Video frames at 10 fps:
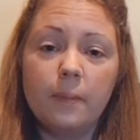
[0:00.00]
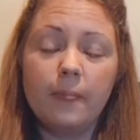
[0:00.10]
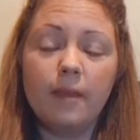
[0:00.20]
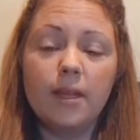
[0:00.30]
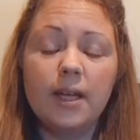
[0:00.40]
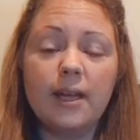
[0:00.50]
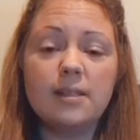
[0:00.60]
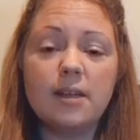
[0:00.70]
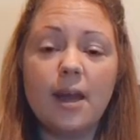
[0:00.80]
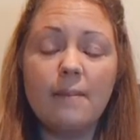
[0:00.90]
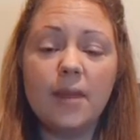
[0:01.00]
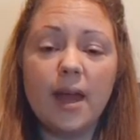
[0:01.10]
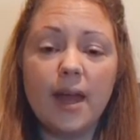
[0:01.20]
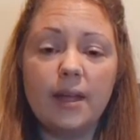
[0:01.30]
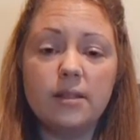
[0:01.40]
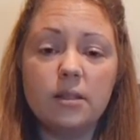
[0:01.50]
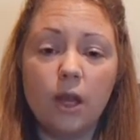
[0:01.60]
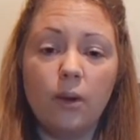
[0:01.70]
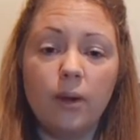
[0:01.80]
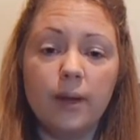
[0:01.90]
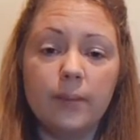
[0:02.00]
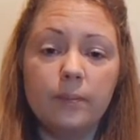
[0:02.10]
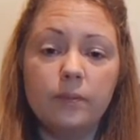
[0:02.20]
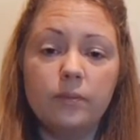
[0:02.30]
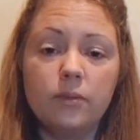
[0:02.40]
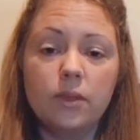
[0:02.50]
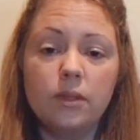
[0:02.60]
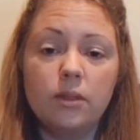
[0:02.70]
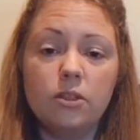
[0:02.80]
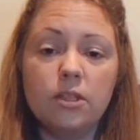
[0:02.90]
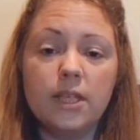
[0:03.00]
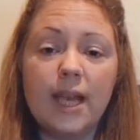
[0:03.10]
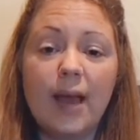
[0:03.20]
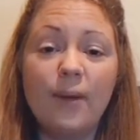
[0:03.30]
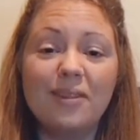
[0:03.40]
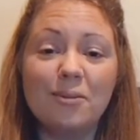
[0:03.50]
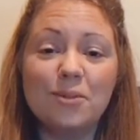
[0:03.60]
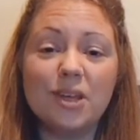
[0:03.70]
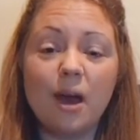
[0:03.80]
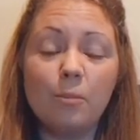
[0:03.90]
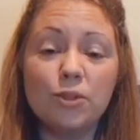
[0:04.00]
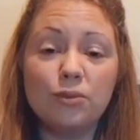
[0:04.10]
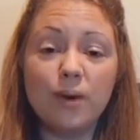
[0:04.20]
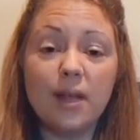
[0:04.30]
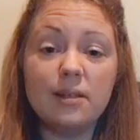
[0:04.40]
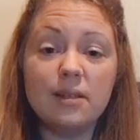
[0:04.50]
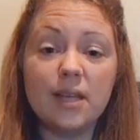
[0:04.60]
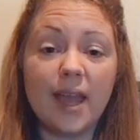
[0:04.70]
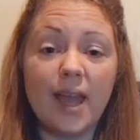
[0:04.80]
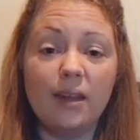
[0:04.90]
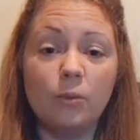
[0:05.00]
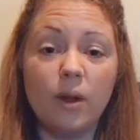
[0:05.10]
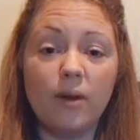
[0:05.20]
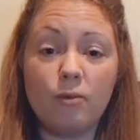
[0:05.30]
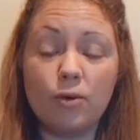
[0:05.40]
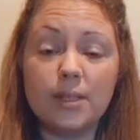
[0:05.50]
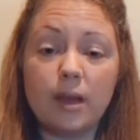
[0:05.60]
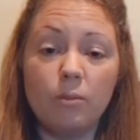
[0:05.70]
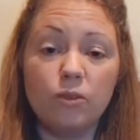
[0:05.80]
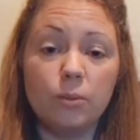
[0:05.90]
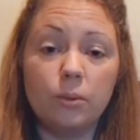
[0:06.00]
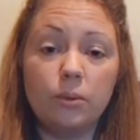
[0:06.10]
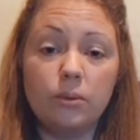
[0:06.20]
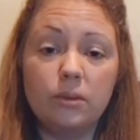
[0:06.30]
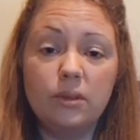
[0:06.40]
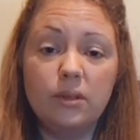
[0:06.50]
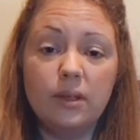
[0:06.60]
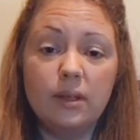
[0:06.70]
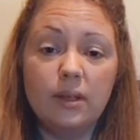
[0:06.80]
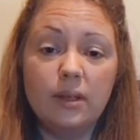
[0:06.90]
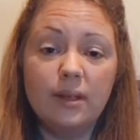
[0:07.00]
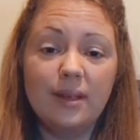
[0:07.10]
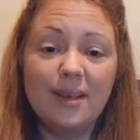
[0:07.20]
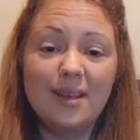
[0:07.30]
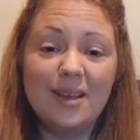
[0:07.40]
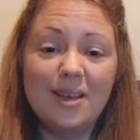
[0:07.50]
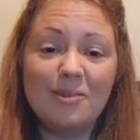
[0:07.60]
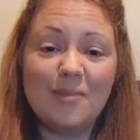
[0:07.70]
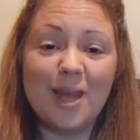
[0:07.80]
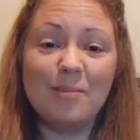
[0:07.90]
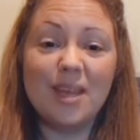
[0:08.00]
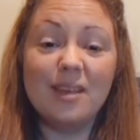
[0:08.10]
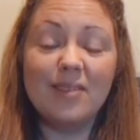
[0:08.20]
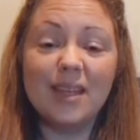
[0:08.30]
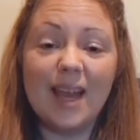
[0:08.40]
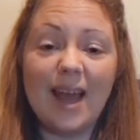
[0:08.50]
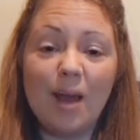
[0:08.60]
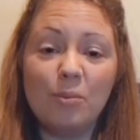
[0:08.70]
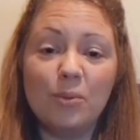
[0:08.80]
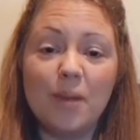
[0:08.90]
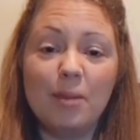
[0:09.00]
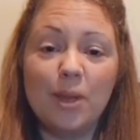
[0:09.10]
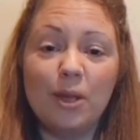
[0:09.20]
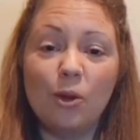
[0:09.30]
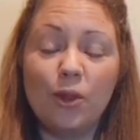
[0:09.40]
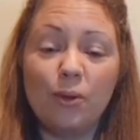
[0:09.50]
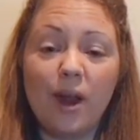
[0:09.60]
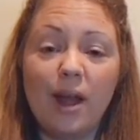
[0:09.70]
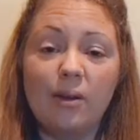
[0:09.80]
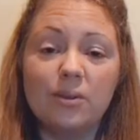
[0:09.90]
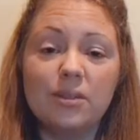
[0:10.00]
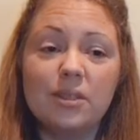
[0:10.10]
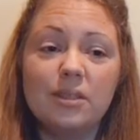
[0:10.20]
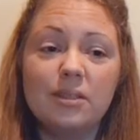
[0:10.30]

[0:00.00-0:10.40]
And the next time the hands lower, just allowing them to come to rest again wherever is comfortable. Maybe in the lap, maybe on the ground.